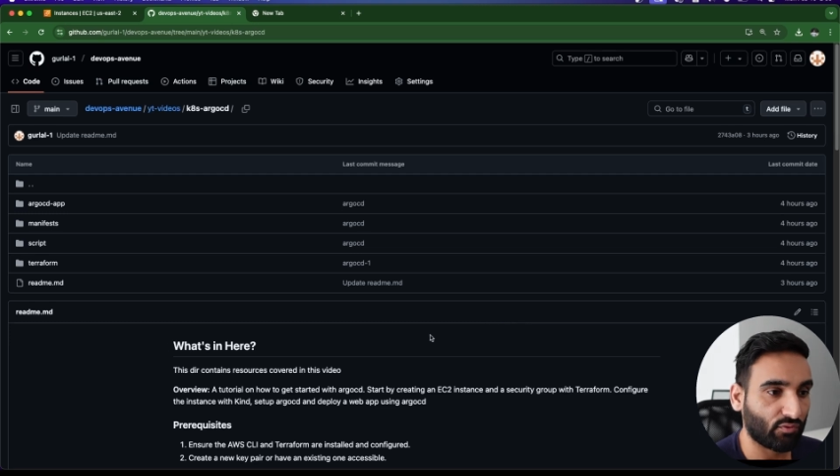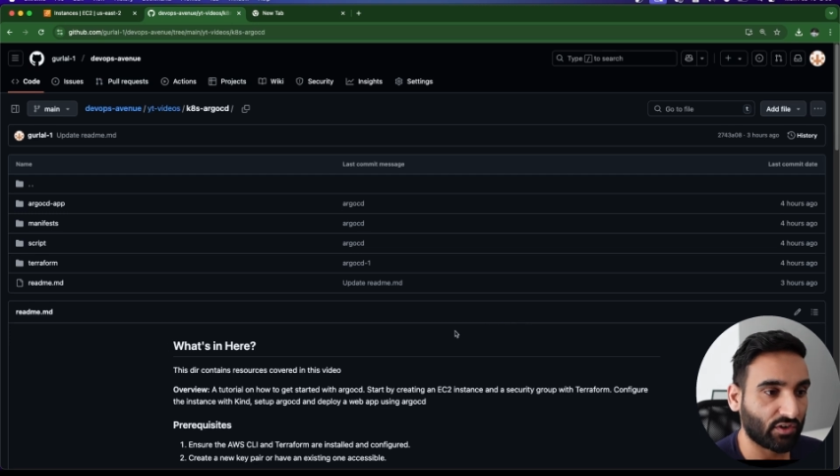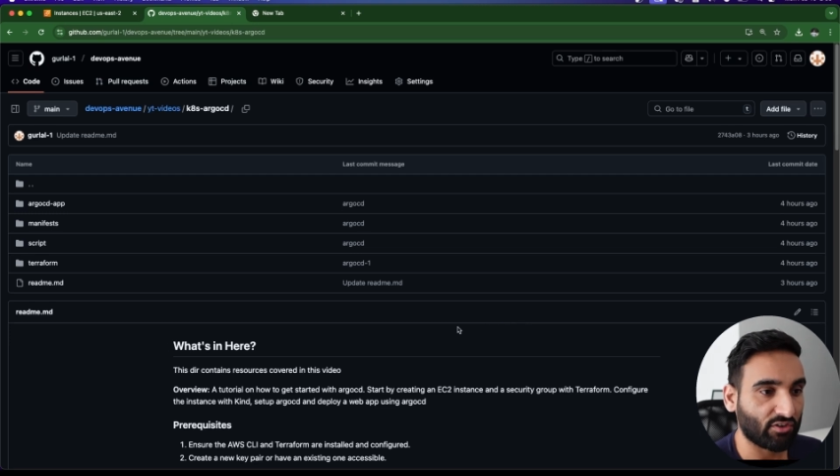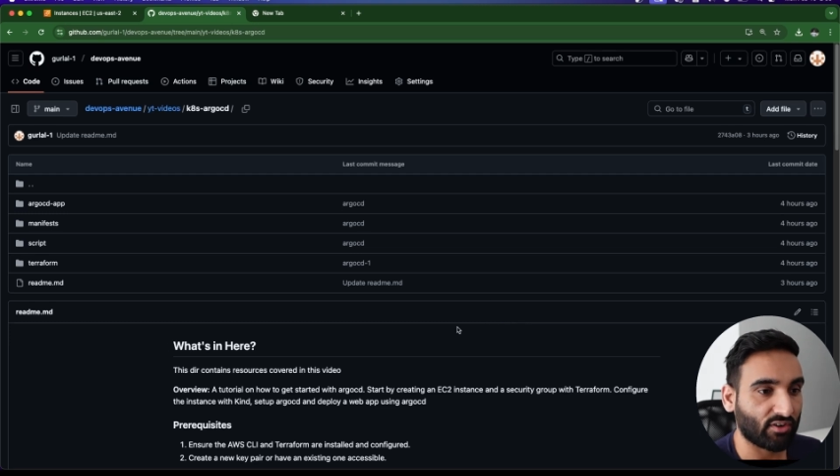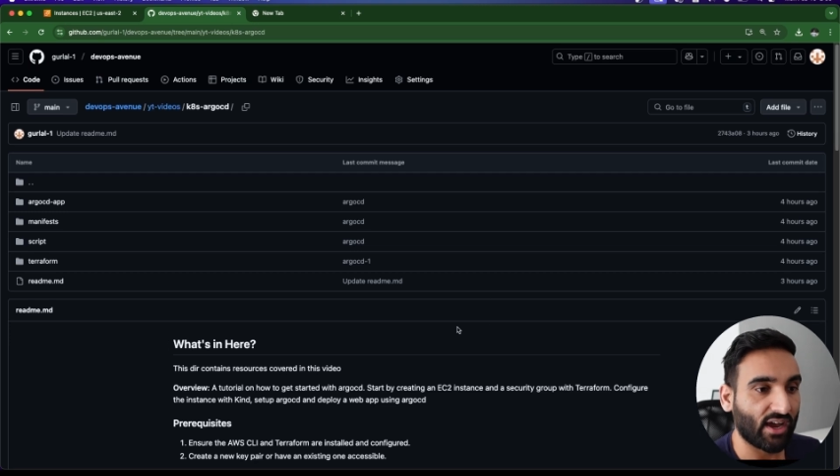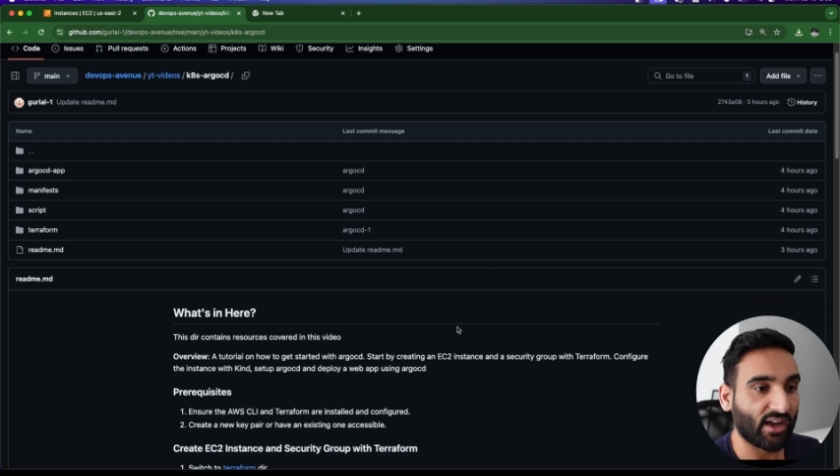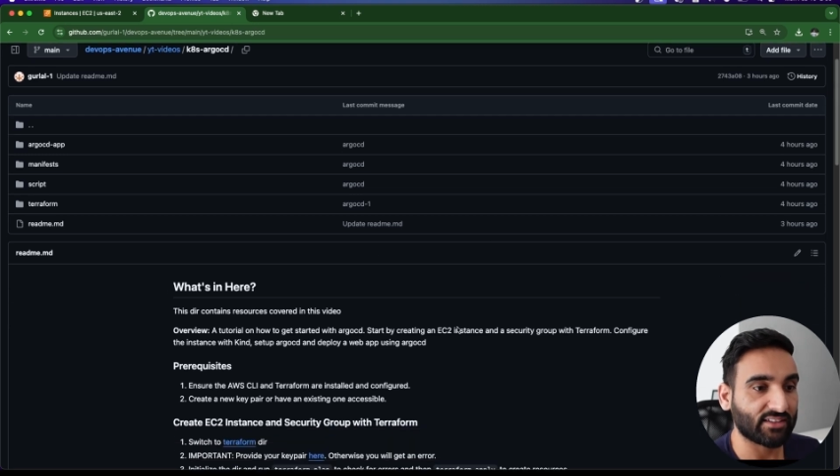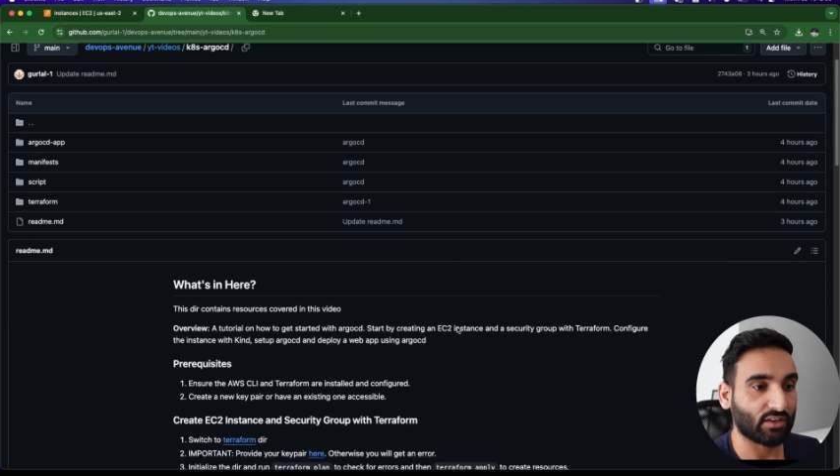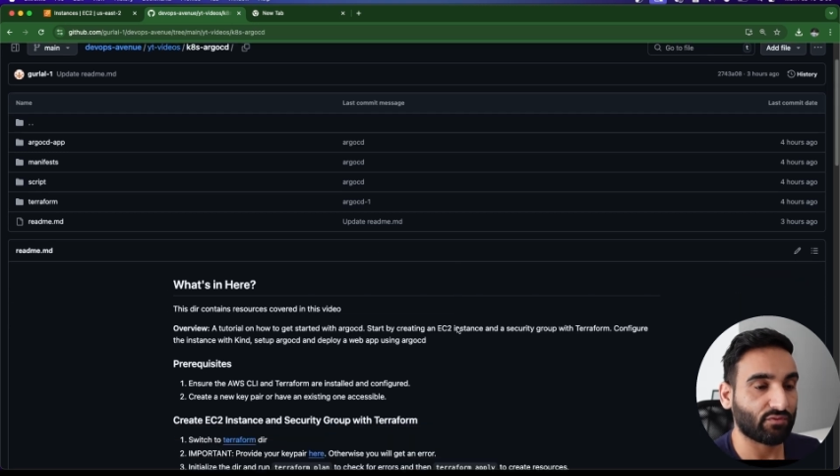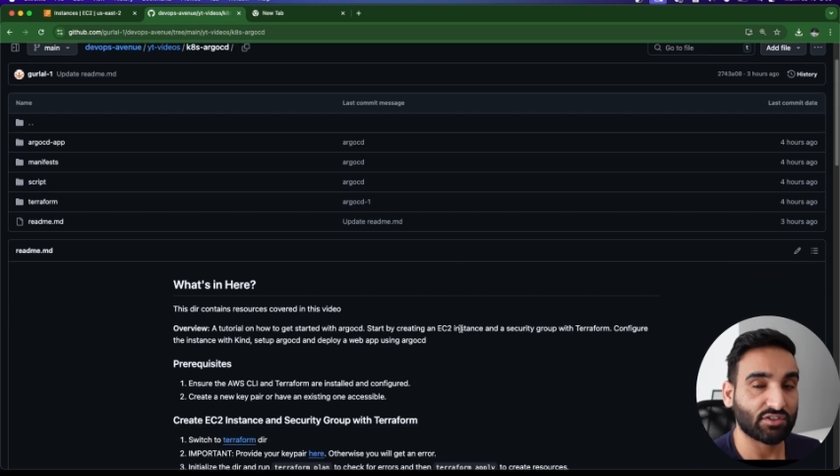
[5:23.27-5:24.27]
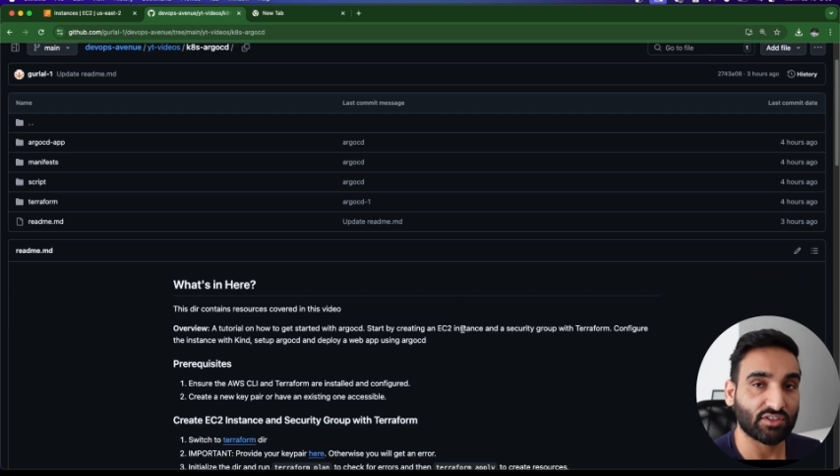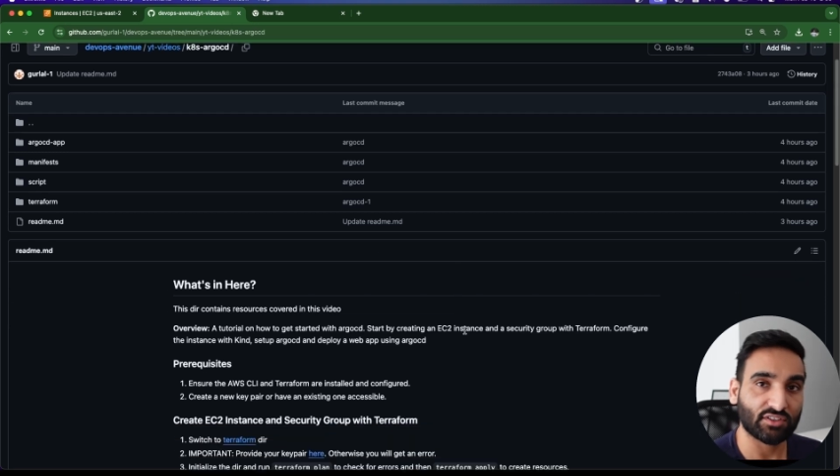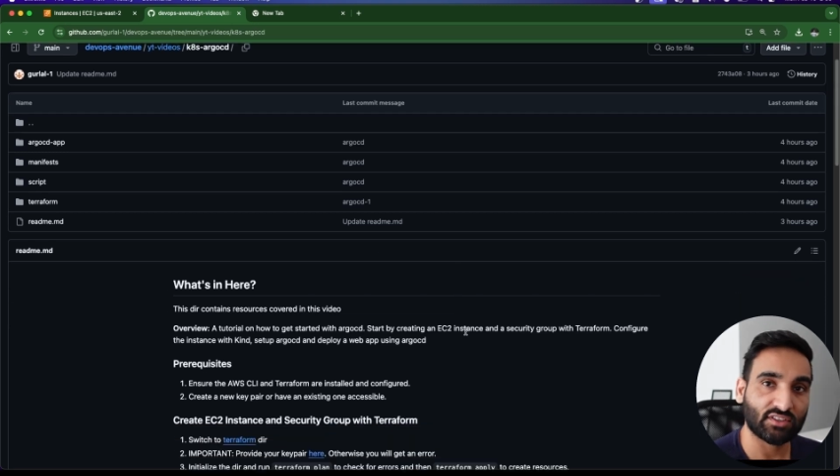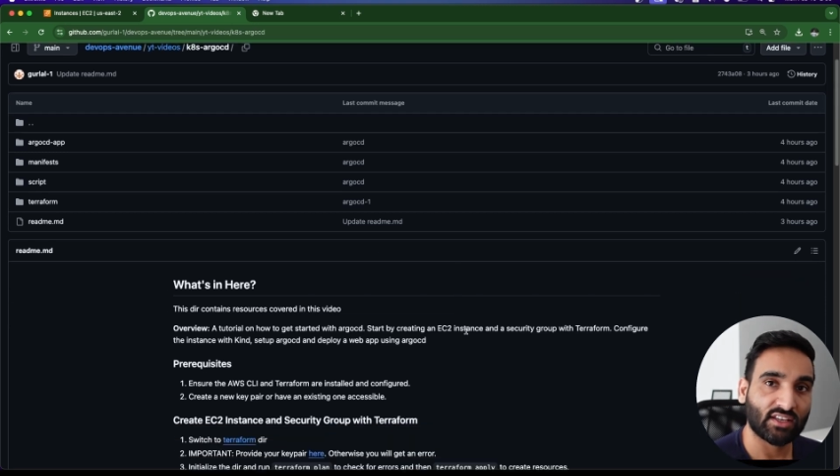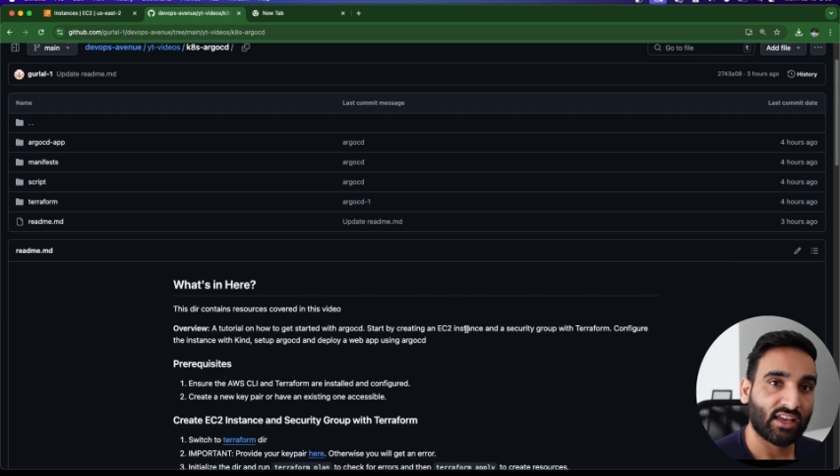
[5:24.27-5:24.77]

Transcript: for you guys. If you just